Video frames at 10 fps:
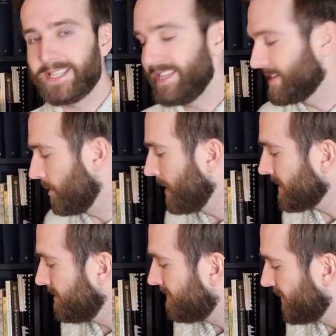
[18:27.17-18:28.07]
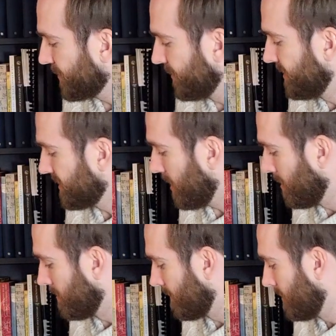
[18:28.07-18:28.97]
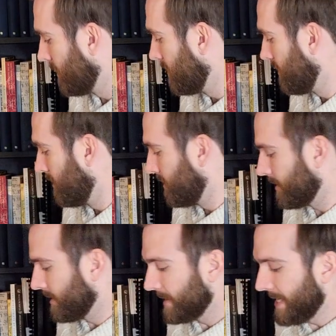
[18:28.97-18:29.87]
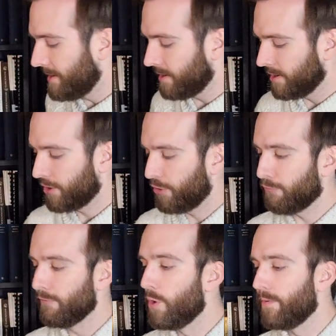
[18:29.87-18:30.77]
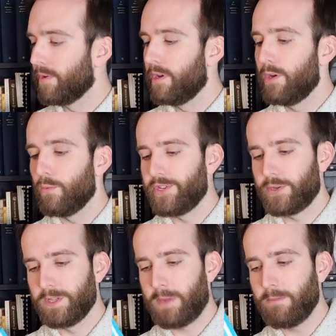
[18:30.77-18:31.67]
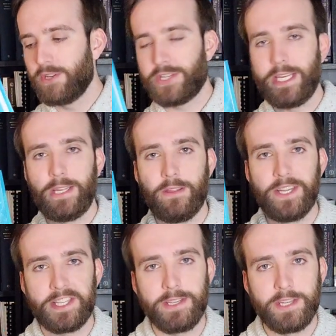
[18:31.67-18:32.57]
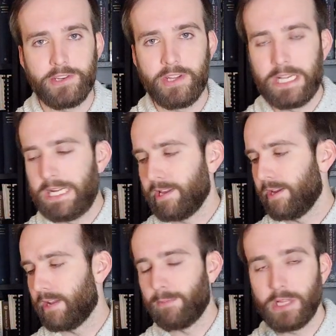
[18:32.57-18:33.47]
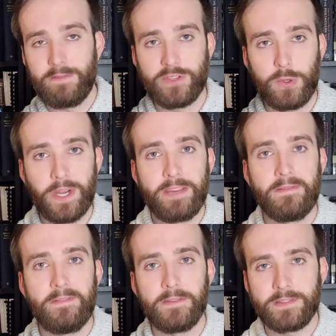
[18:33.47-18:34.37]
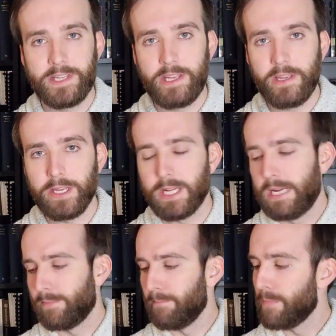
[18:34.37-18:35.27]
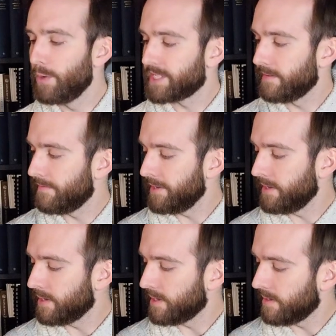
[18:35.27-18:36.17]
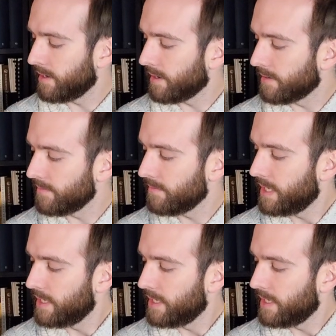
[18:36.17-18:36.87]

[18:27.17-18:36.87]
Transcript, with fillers: is The Collected Fictions of Lena Crone, which was published in this edition in, I believe, twenty fifteen. But most of the uh,